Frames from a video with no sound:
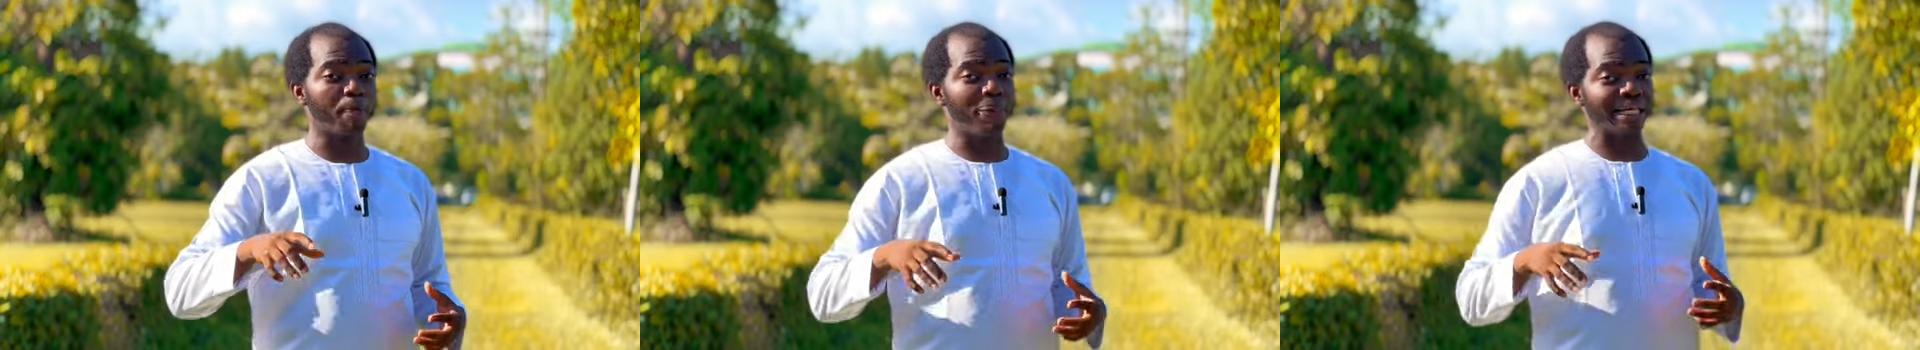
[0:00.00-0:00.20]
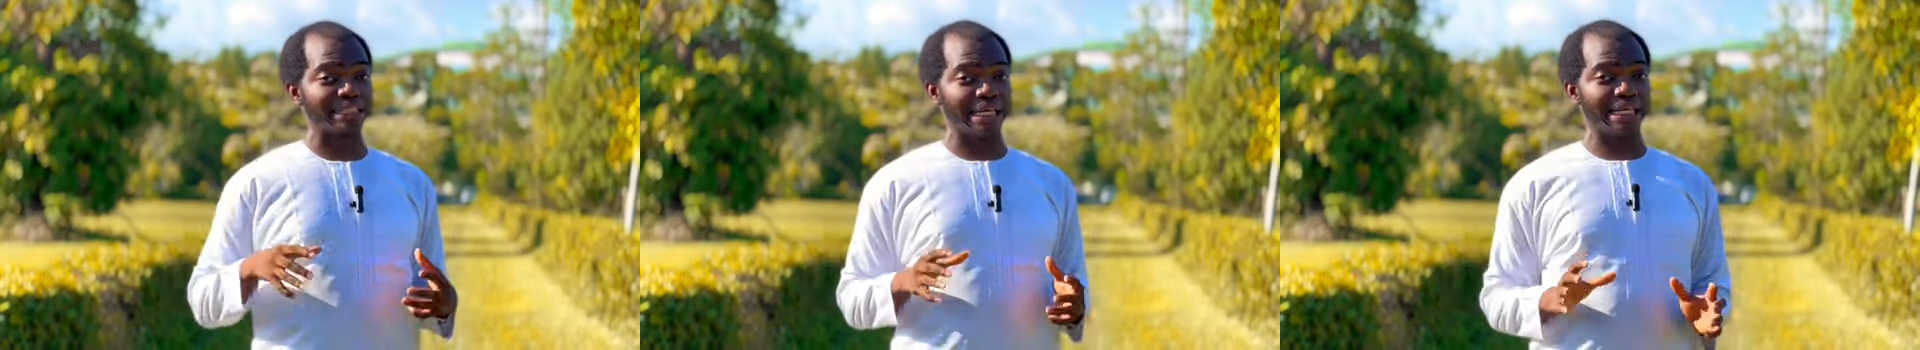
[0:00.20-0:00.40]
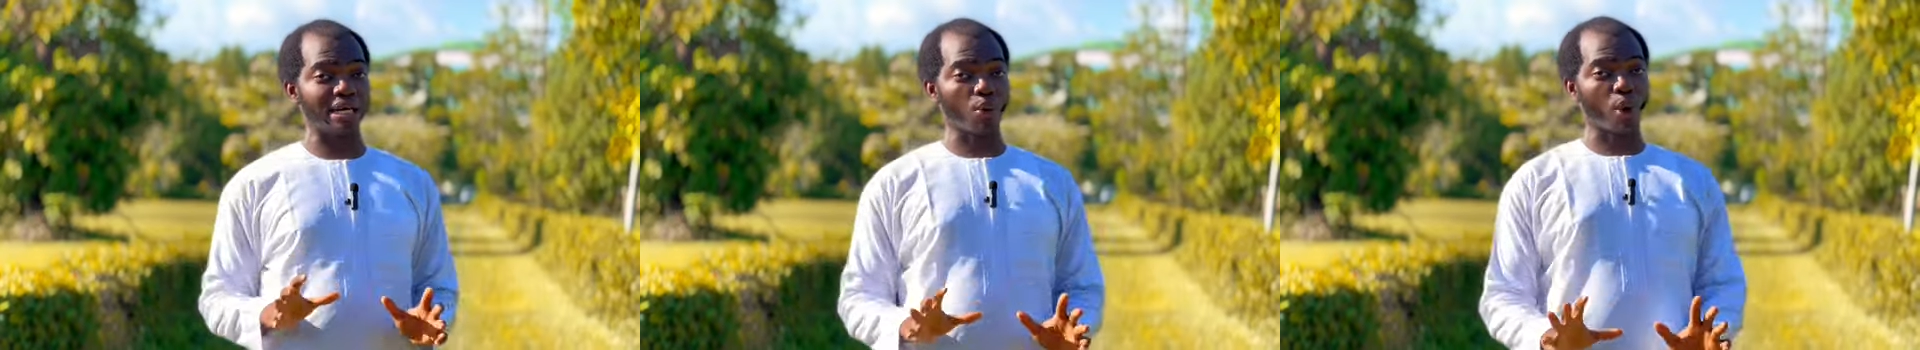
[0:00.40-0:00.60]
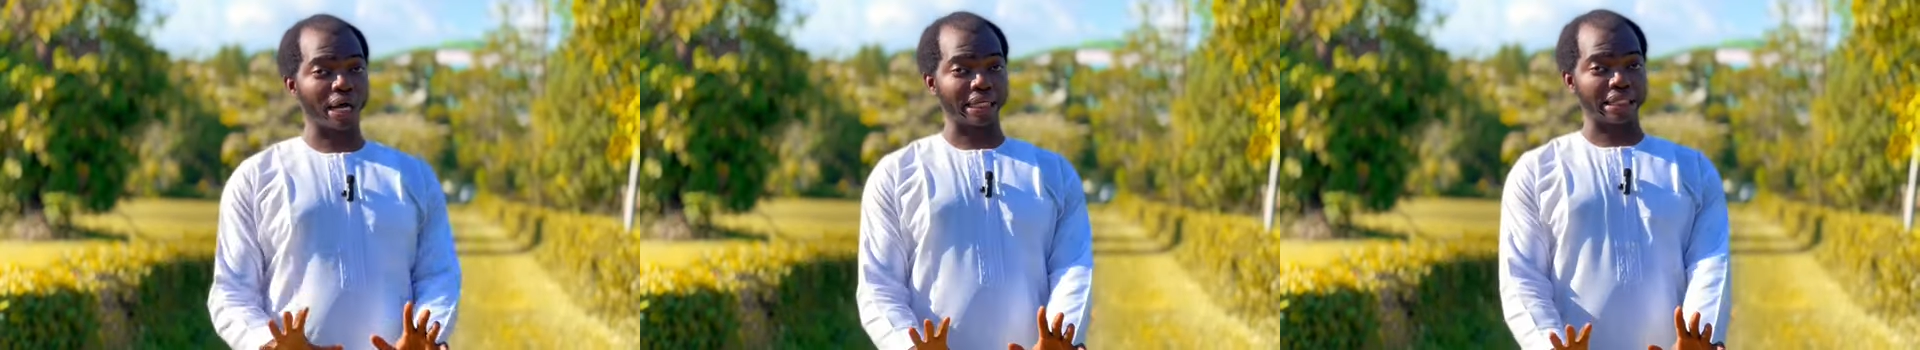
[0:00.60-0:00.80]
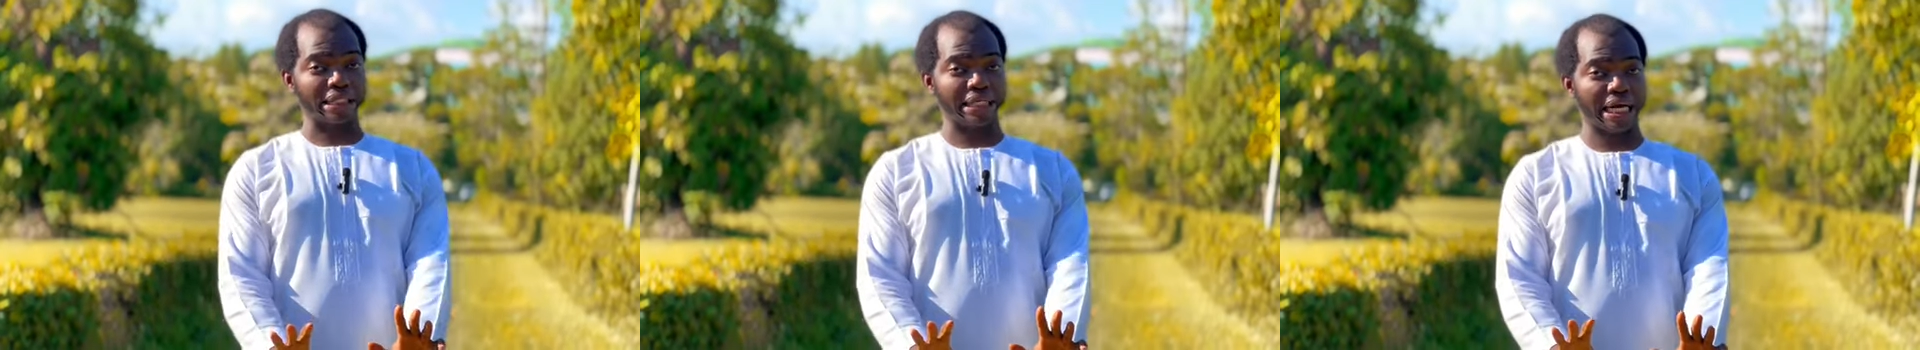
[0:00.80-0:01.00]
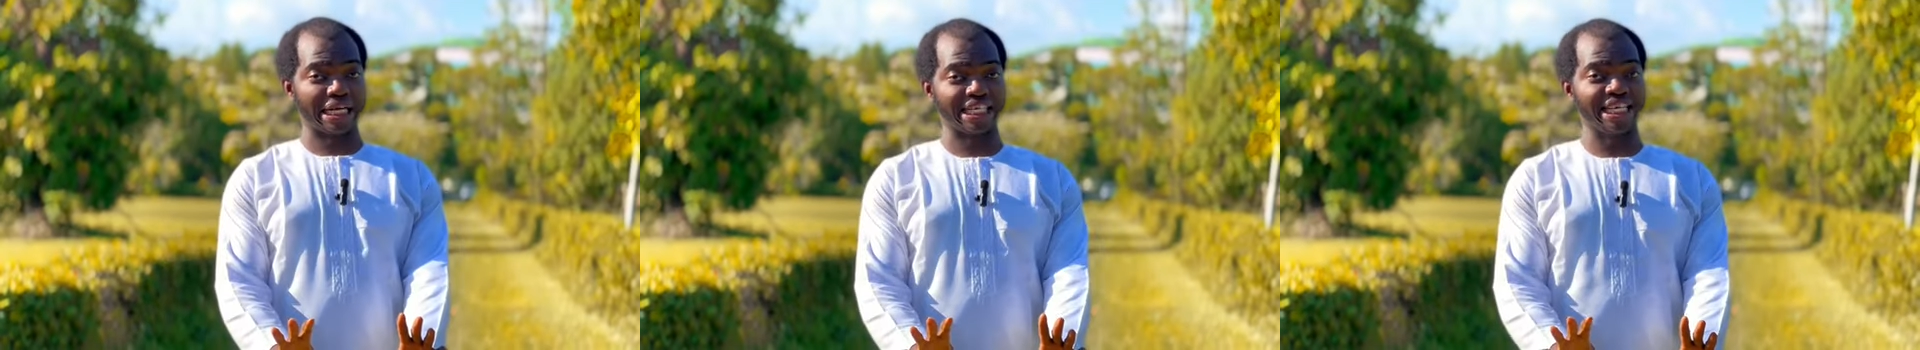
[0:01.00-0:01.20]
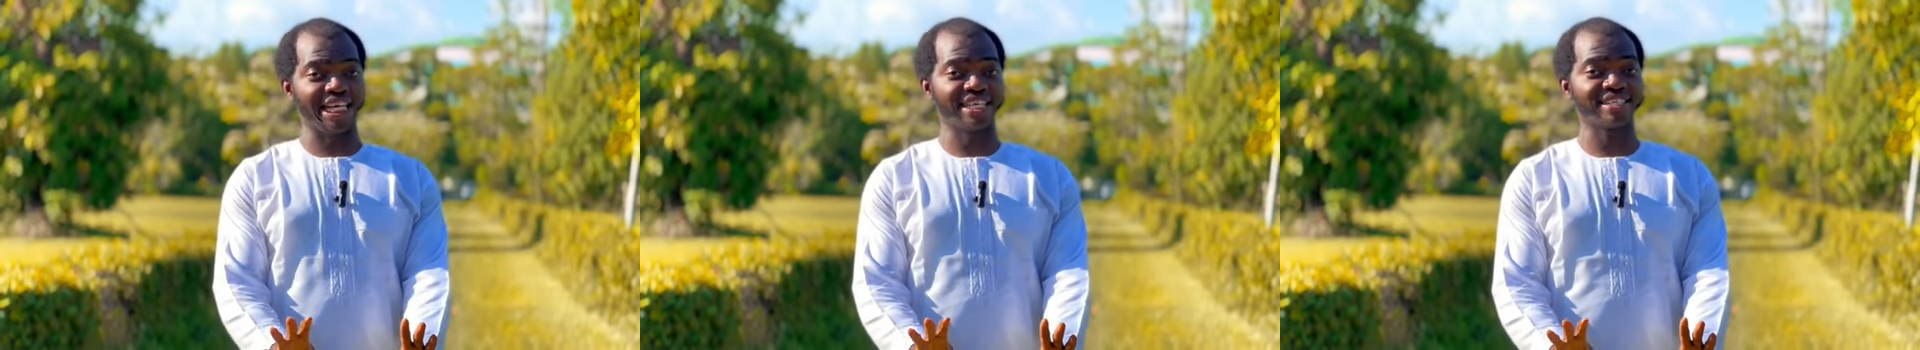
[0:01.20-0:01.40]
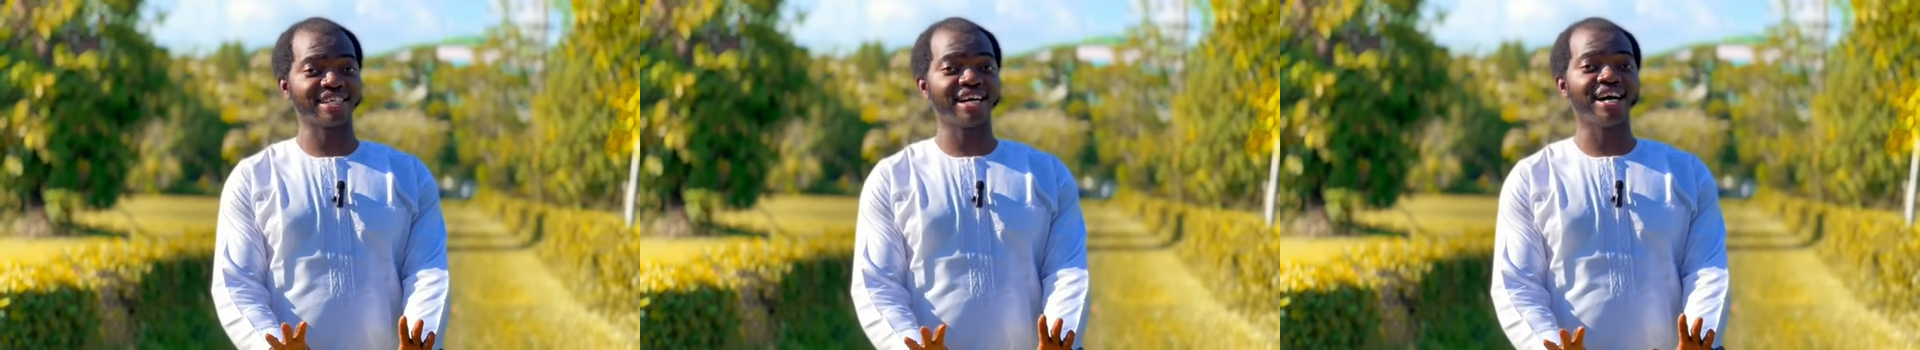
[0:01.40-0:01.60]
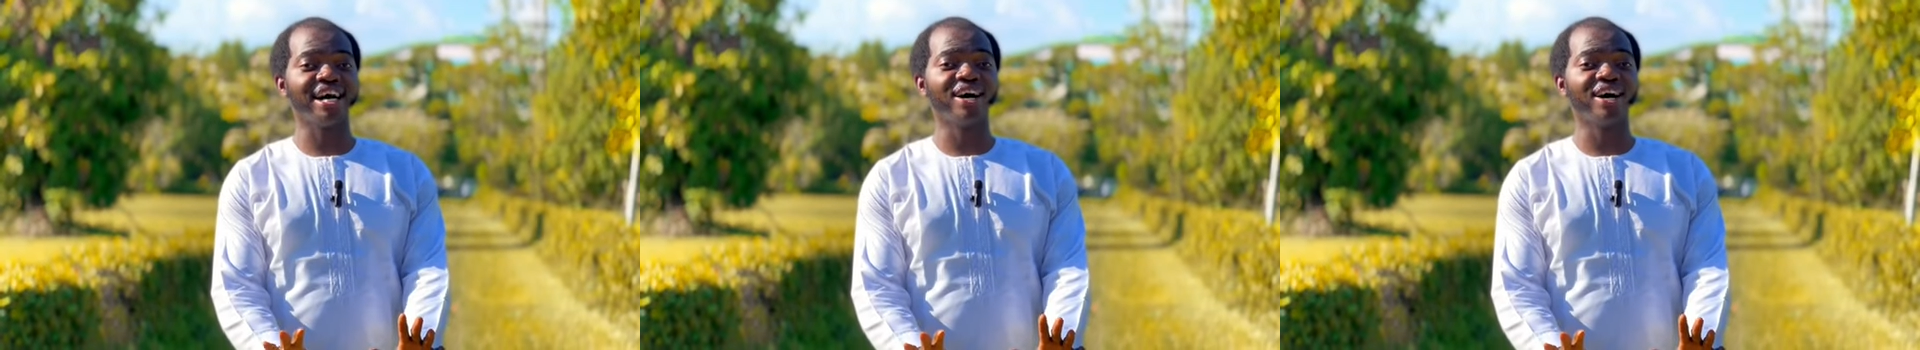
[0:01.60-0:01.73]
the pestilence that walketh in darkness.